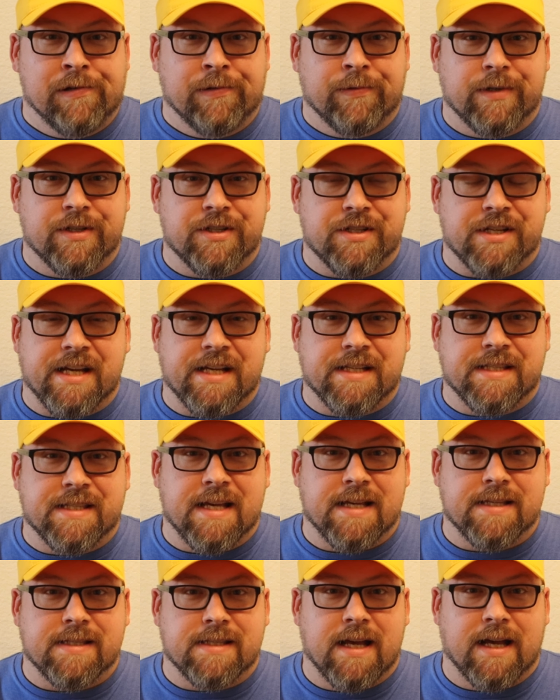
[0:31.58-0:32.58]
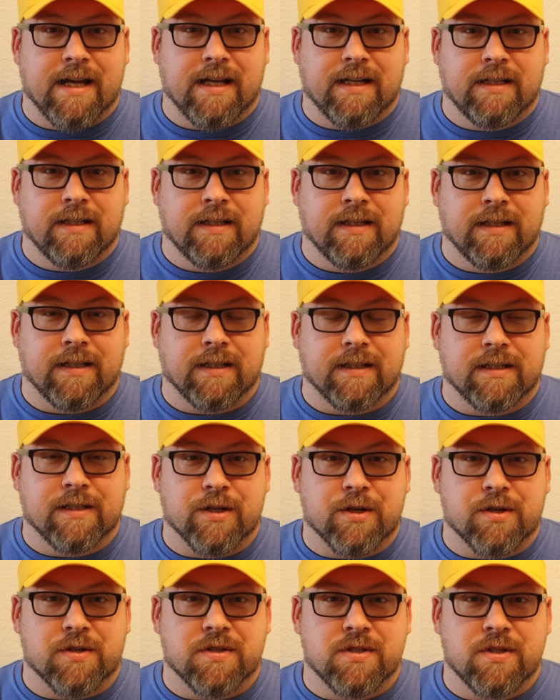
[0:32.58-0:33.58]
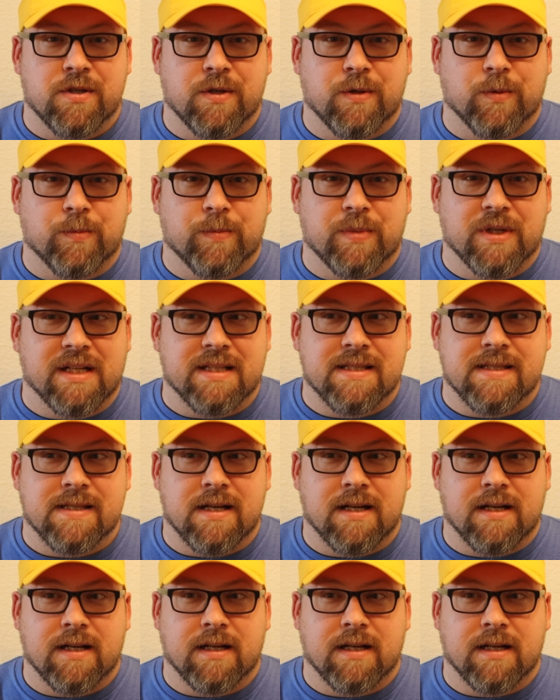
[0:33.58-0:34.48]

when Jay says that in Clerks 2, but